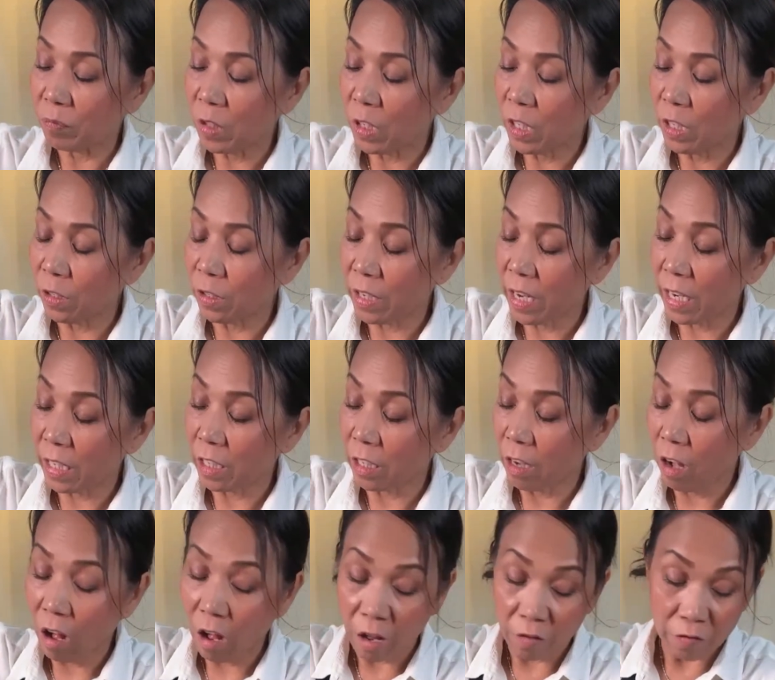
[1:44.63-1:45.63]
to take the
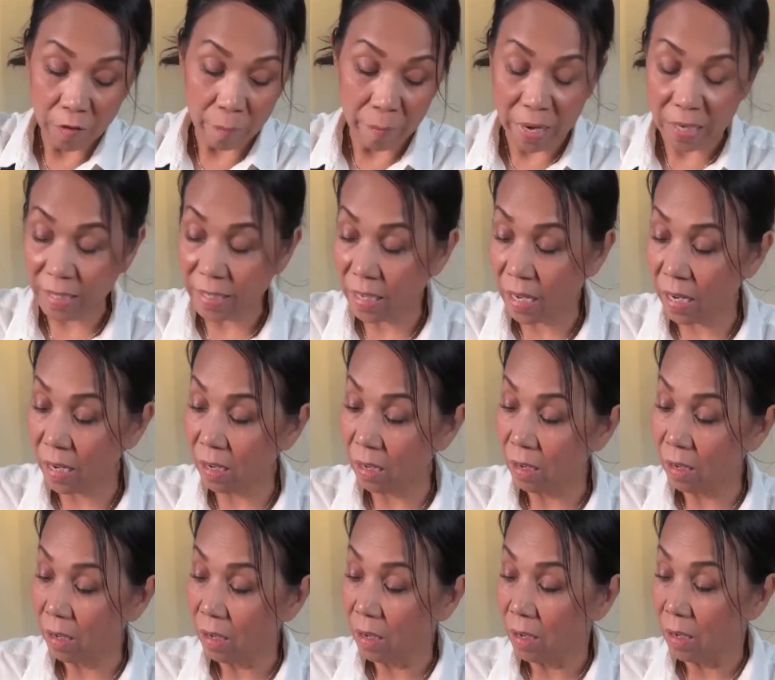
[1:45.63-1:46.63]
call from my son.
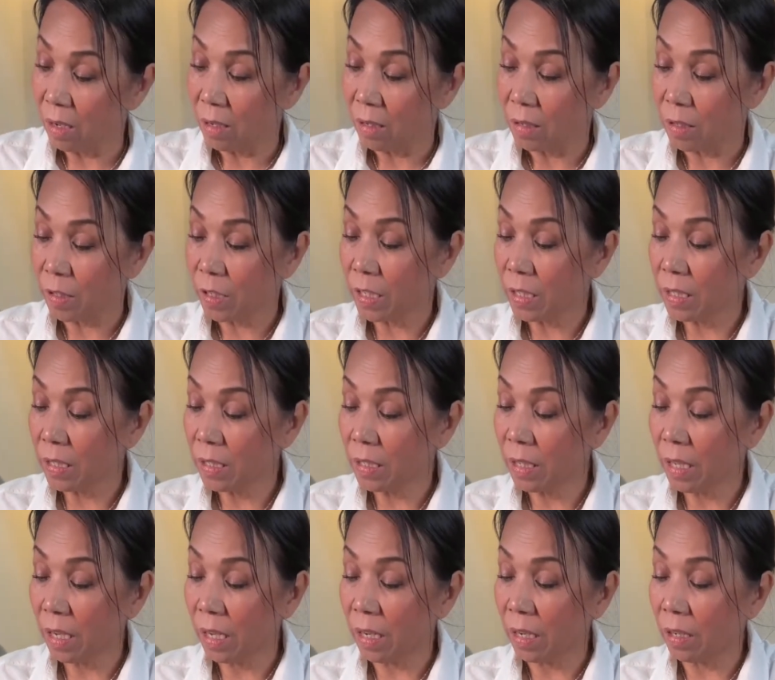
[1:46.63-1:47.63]
So this is
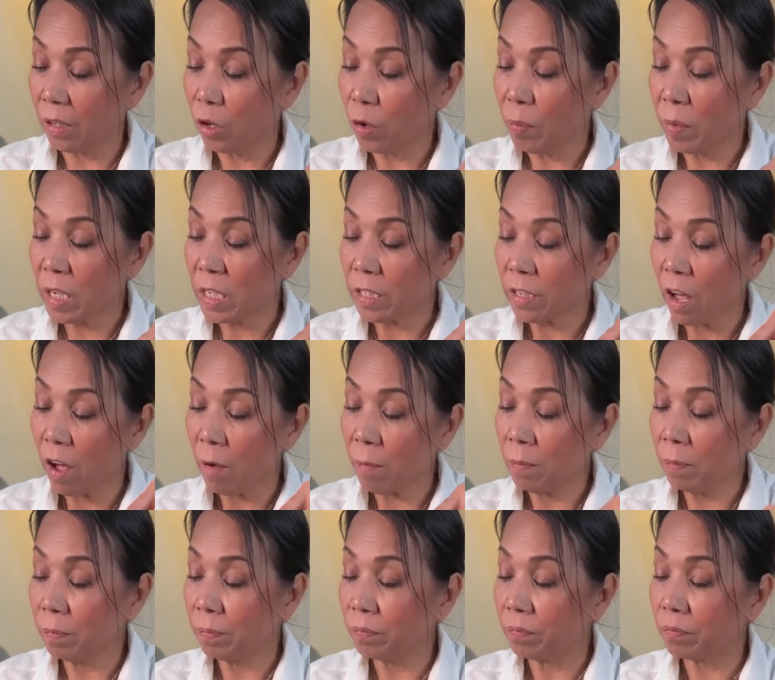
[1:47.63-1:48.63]
the Numan
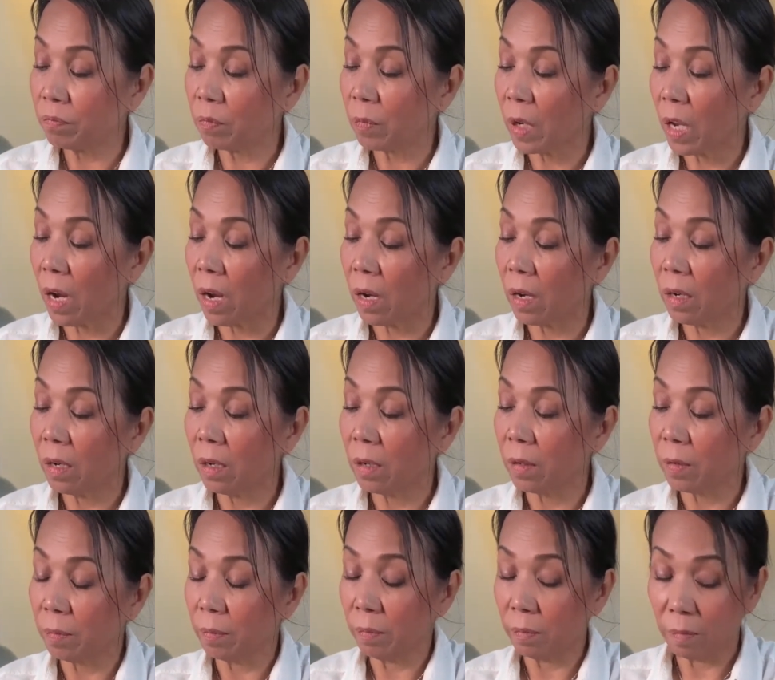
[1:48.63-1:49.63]
Som. Okay,
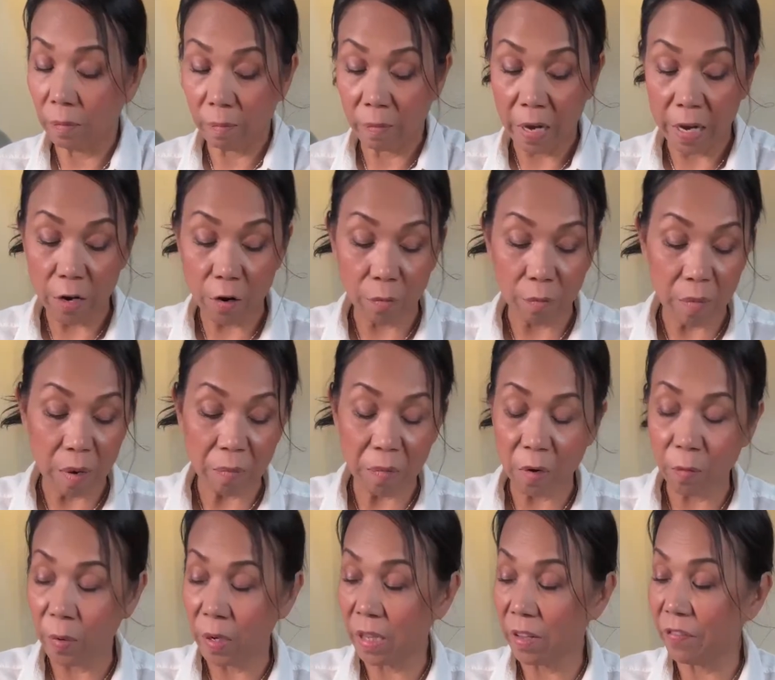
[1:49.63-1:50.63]
I don't remember
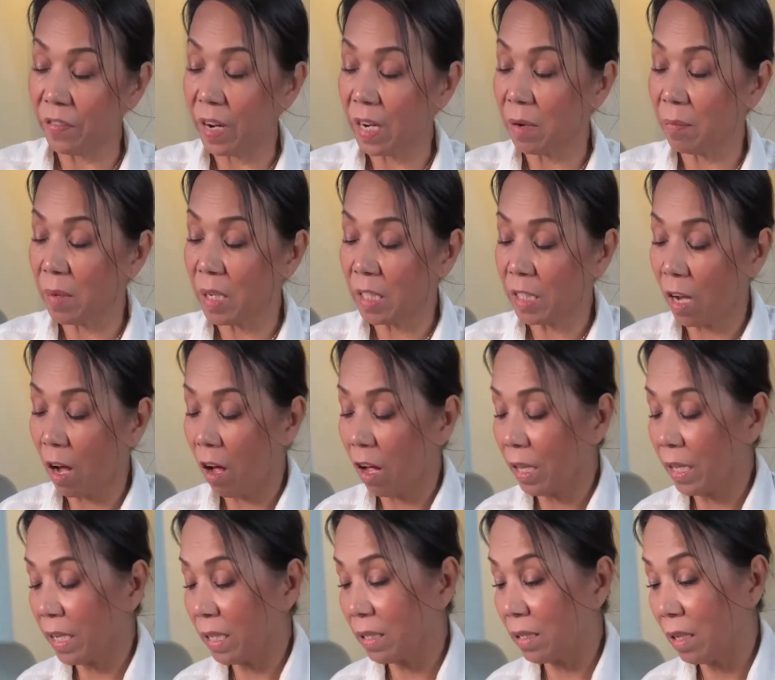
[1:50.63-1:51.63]
what the Vietnamese call
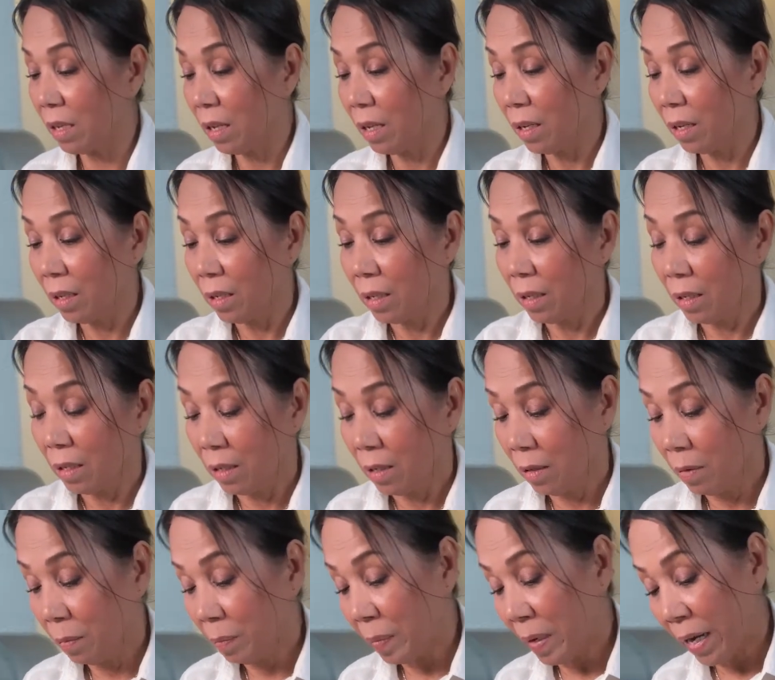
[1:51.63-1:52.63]
it,
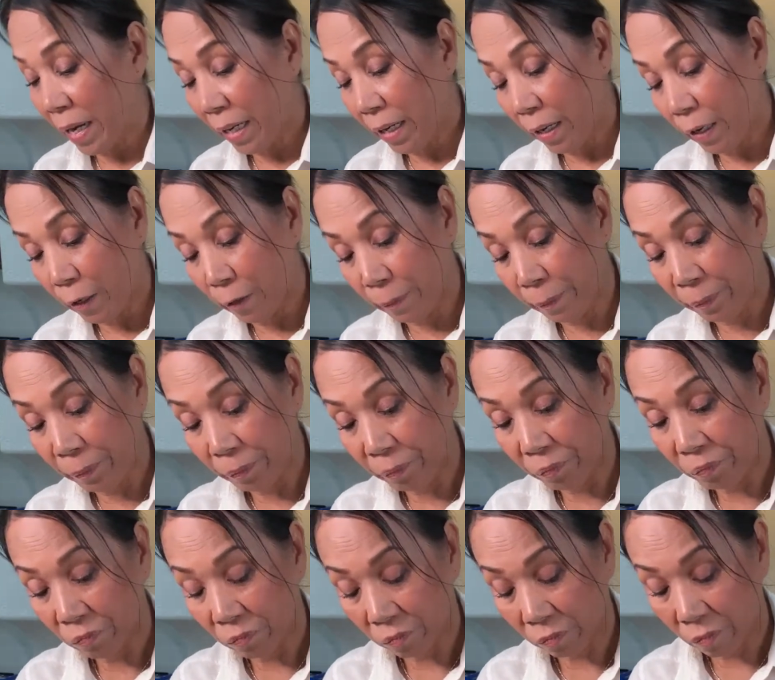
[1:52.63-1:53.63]
but
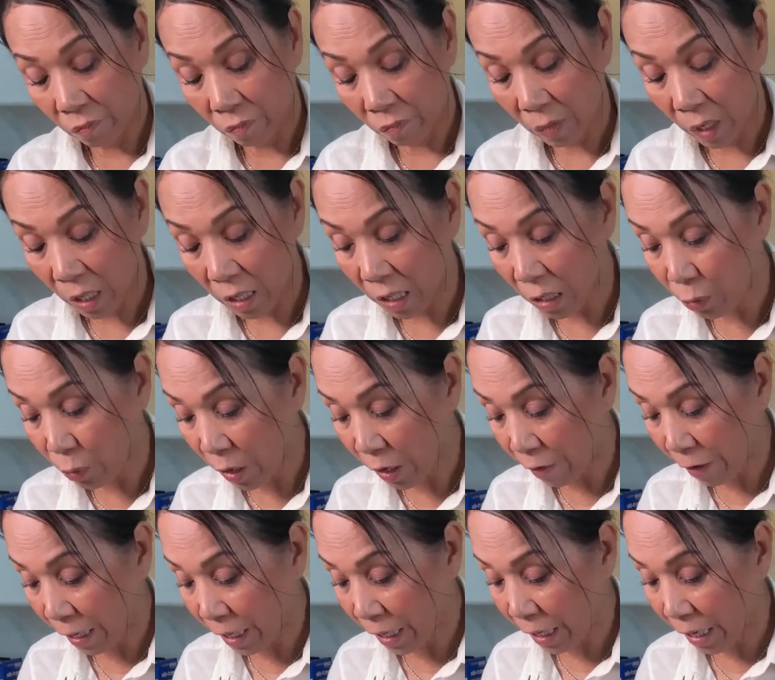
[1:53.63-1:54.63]
this one
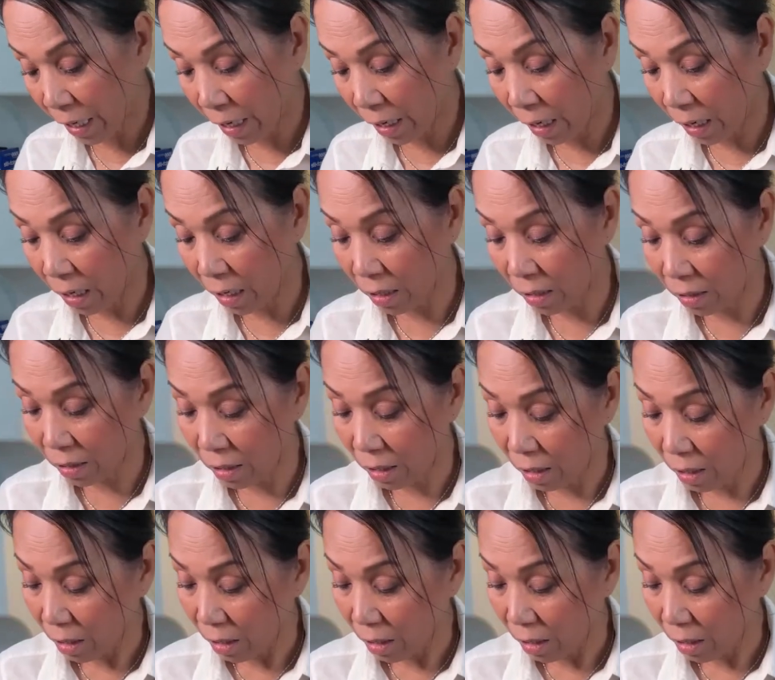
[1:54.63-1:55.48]
right here is